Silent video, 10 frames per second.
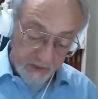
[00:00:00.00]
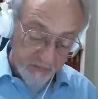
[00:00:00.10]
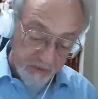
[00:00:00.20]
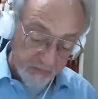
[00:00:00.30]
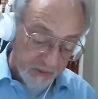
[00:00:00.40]
it
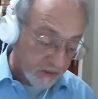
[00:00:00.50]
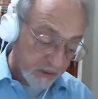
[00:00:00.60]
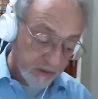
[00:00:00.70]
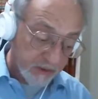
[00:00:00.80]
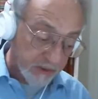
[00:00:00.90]
seems to me
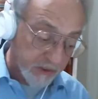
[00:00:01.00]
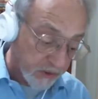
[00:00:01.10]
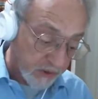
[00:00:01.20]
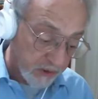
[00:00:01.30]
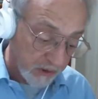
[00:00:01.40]
this
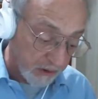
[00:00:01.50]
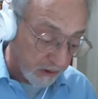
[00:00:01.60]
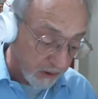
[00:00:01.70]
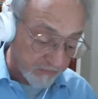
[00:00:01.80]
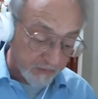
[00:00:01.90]
this is
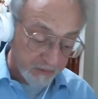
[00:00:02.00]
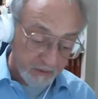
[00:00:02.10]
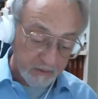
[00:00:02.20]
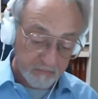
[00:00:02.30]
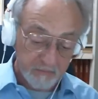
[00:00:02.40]
a
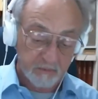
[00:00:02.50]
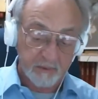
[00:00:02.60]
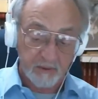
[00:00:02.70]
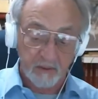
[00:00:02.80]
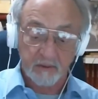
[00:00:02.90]
very kind of you know
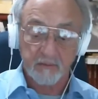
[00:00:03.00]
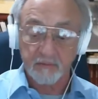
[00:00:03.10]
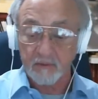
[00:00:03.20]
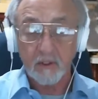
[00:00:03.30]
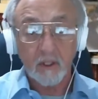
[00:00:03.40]

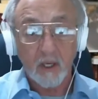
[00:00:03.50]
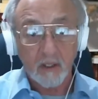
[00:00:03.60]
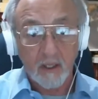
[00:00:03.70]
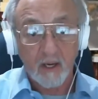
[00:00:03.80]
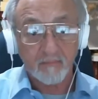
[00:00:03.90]
productive
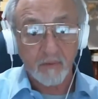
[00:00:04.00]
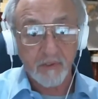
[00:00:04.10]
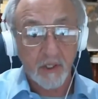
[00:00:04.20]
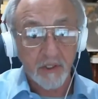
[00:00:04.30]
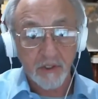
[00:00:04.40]

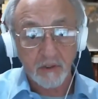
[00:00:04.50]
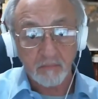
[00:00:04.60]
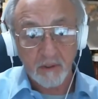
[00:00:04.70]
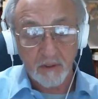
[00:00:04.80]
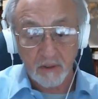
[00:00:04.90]

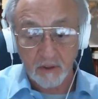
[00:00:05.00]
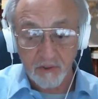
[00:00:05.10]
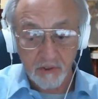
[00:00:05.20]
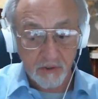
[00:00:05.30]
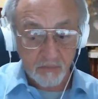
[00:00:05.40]
conversation
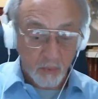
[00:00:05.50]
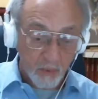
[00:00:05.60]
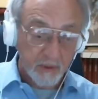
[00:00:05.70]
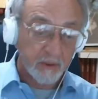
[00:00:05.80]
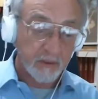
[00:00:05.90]
because it's
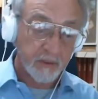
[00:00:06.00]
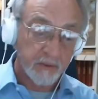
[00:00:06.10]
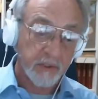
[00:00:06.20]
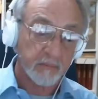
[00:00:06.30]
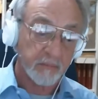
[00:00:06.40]
pointing
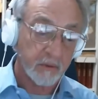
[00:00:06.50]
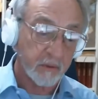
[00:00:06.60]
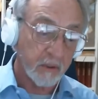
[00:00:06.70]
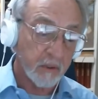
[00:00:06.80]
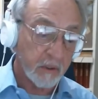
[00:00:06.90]
to
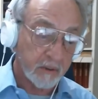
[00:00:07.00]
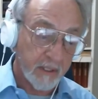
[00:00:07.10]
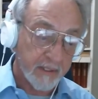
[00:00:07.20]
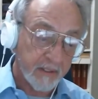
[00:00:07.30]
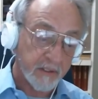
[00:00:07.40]
something
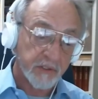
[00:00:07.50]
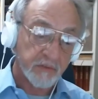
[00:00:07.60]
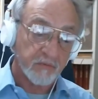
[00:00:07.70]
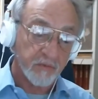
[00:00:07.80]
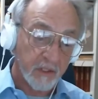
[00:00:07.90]
that
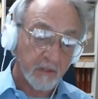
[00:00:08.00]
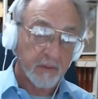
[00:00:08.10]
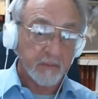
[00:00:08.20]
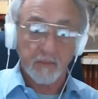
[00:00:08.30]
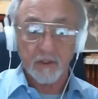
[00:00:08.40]
is
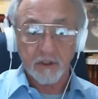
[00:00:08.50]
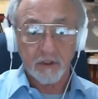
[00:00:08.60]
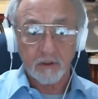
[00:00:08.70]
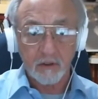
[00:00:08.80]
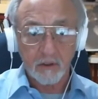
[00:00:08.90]
very
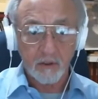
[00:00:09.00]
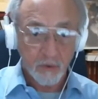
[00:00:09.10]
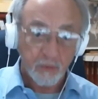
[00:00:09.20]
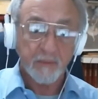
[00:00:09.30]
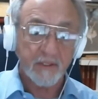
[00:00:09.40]
much
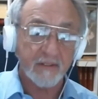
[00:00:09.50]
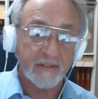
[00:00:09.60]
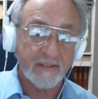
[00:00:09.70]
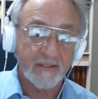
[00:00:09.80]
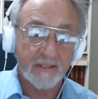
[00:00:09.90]
human,
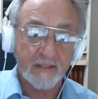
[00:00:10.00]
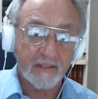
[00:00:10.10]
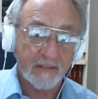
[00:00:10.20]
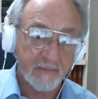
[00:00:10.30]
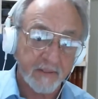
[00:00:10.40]

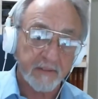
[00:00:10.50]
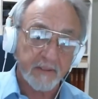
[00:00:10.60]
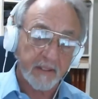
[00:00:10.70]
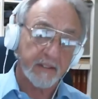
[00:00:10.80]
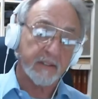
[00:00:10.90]
right,
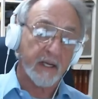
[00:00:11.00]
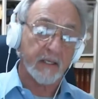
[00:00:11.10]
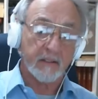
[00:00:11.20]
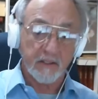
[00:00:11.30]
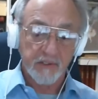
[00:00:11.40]
and
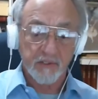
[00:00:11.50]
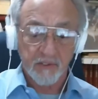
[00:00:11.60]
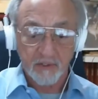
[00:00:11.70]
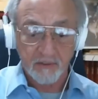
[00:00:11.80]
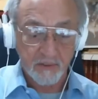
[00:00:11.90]
not
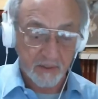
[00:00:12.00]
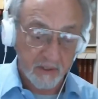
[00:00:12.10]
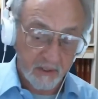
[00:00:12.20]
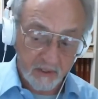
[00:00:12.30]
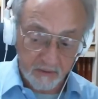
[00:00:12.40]

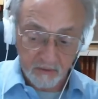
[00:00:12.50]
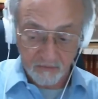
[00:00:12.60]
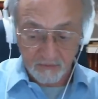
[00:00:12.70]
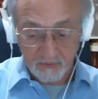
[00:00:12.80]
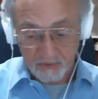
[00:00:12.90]
necessarily you know
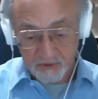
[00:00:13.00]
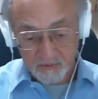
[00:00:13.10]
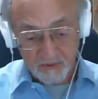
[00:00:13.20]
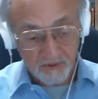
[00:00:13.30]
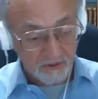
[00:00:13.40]
for
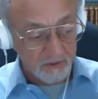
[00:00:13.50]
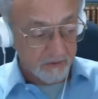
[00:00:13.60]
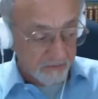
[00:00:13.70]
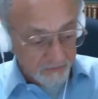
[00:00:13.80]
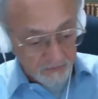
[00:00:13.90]
this
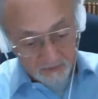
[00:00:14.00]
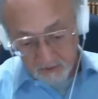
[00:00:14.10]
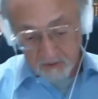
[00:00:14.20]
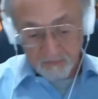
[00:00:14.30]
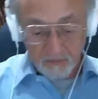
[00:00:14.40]
religion or
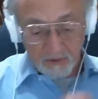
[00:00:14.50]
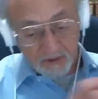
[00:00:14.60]
for for